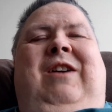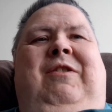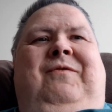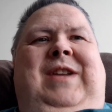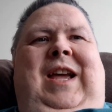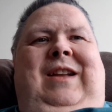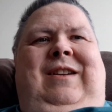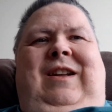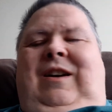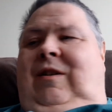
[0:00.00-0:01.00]
out of
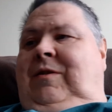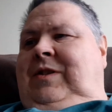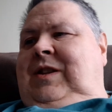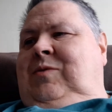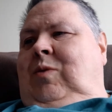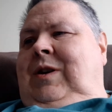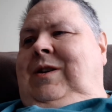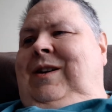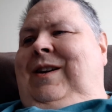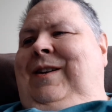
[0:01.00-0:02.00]
ten uh, on this
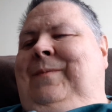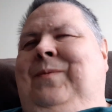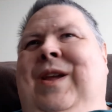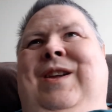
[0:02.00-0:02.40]
one. Uh,